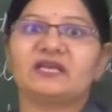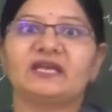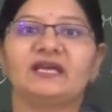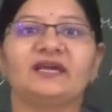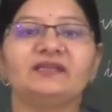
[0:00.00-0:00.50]

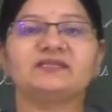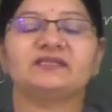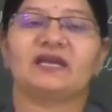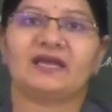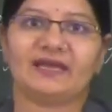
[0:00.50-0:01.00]
A and
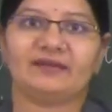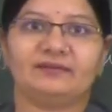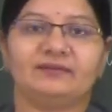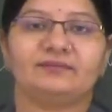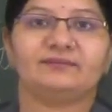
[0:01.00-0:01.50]
an.
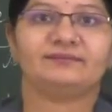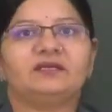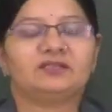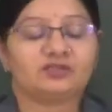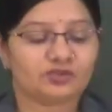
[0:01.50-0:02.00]

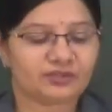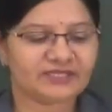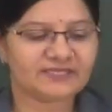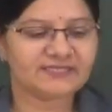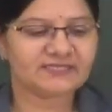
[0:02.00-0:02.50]
So
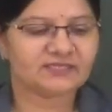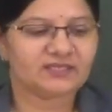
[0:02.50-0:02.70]
kids,